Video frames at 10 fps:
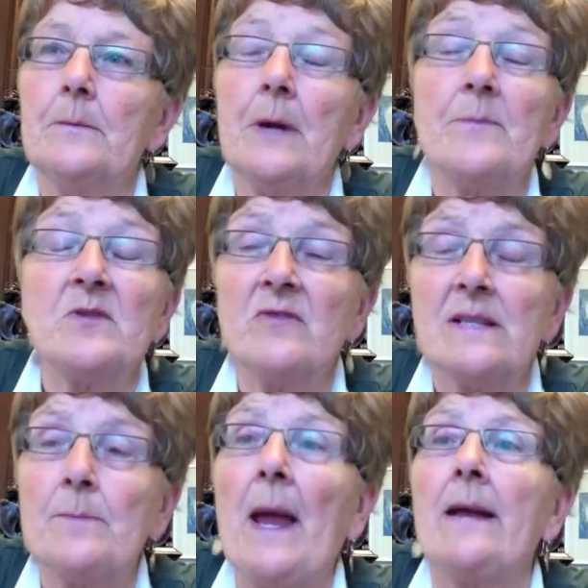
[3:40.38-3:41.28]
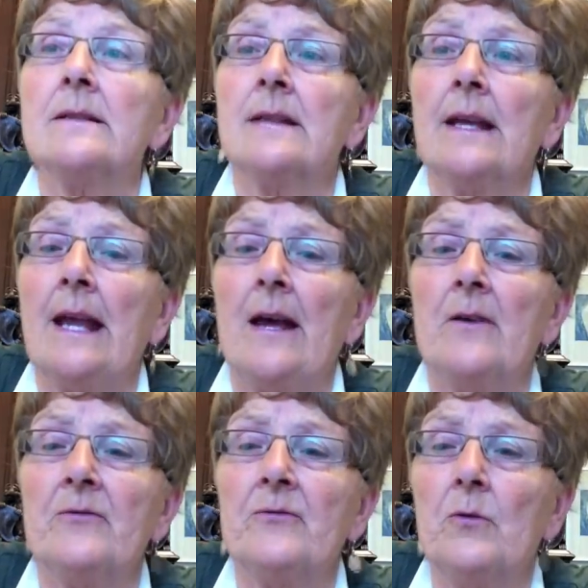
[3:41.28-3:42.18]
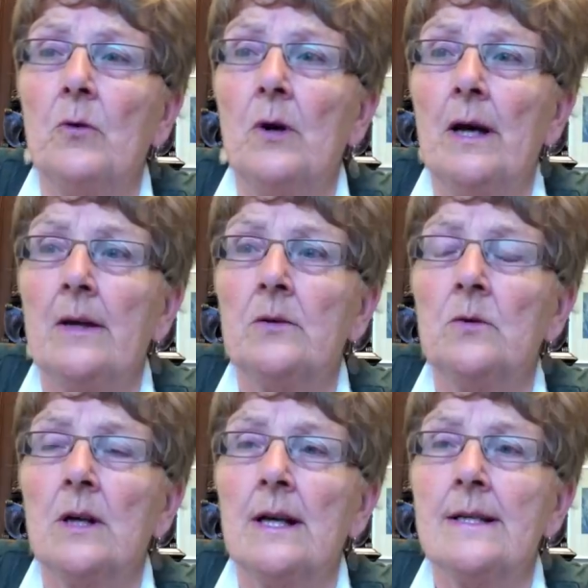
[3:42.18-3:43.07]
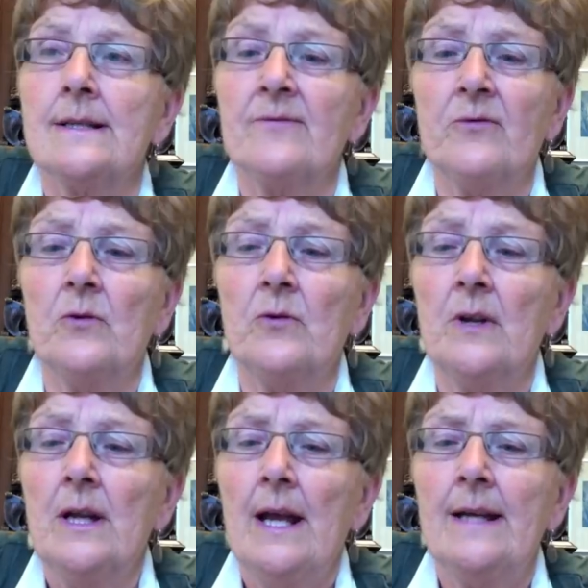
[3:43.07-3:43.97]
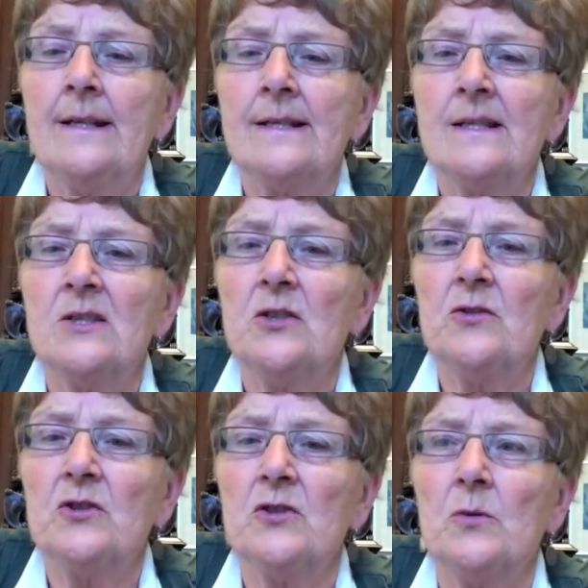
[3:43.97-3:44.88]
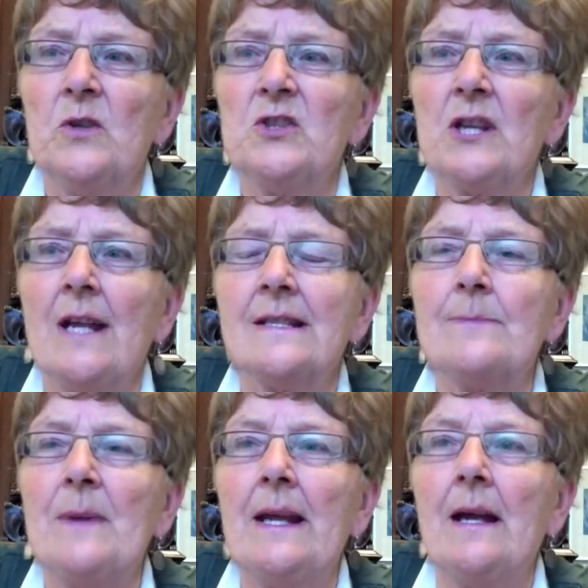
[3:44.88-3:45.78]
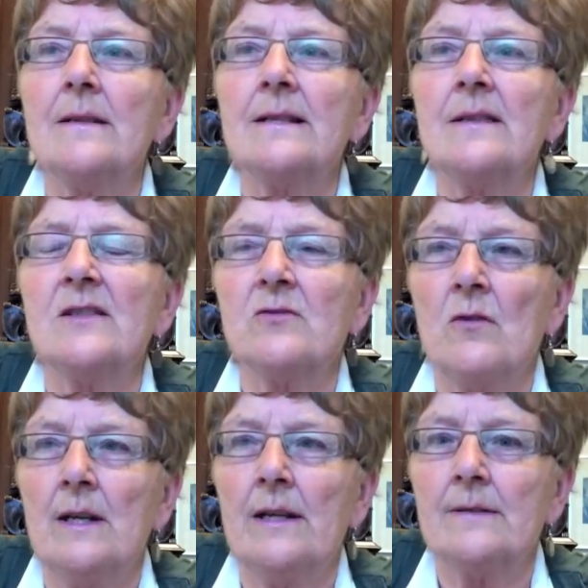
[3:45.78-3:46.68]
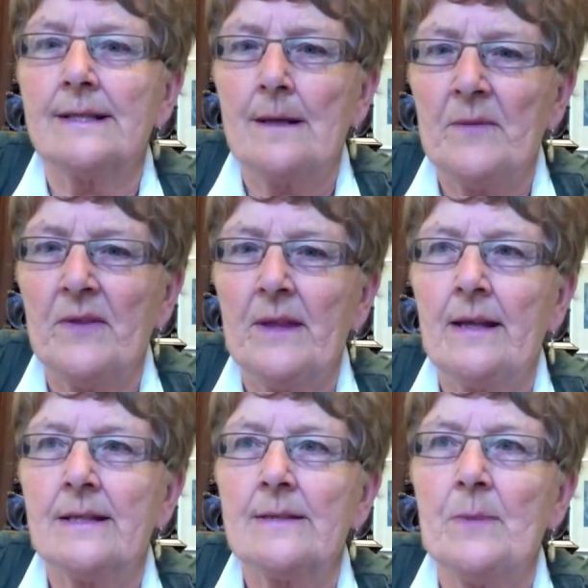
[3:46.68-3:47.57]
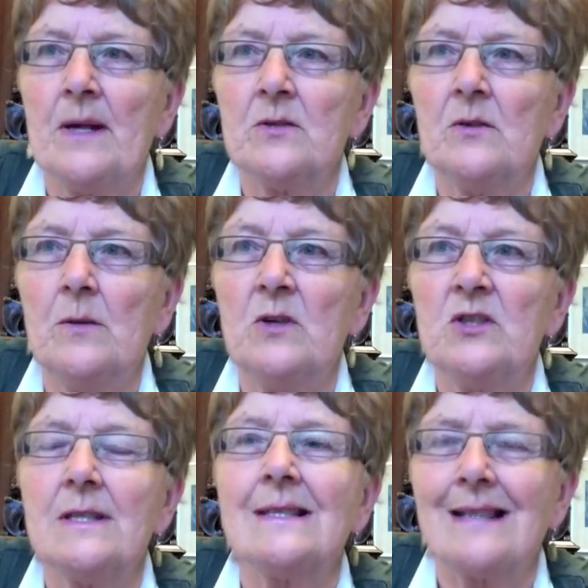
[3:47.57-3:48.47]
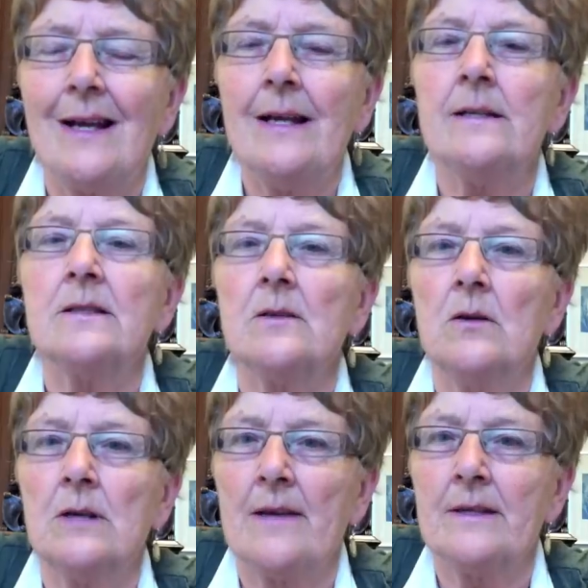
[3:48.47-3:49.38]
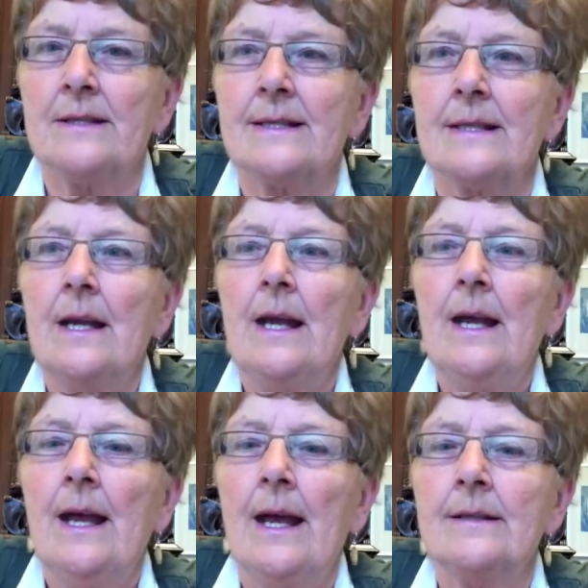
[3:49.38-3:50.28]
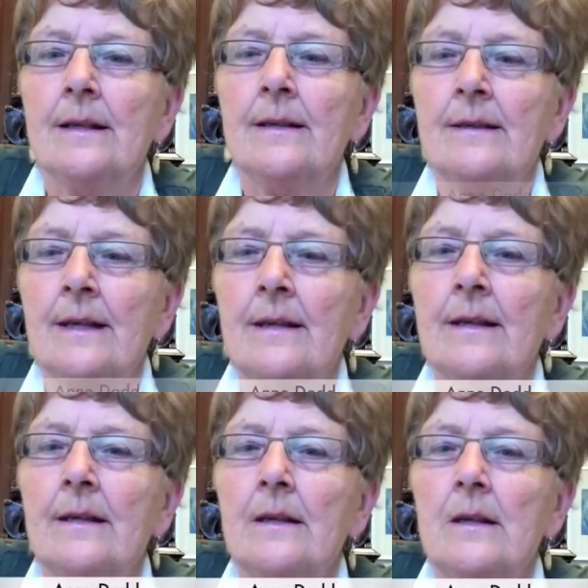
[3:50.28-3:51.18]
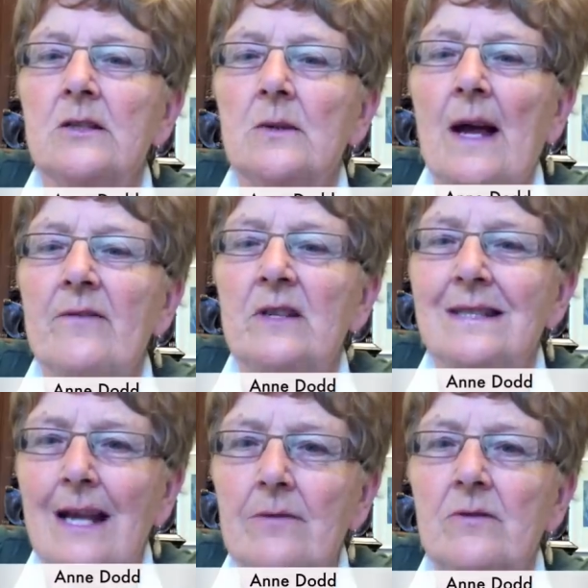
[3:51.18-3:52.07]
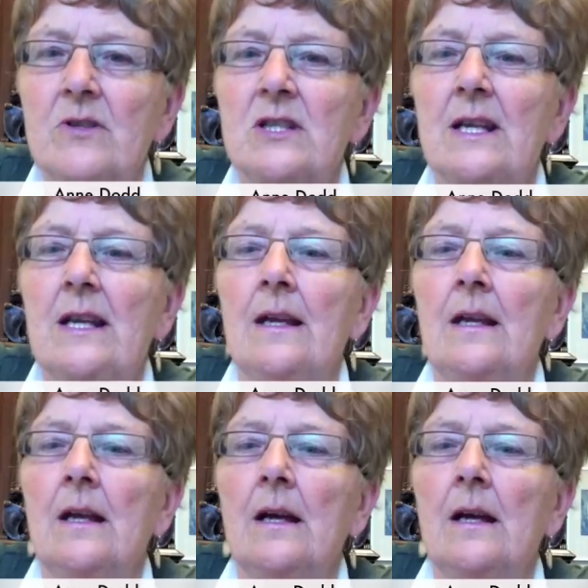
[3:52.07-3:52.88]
perhaps respect they have for an institution which can speak out so strongly on some things but which is silent on others. And I think to have integrity,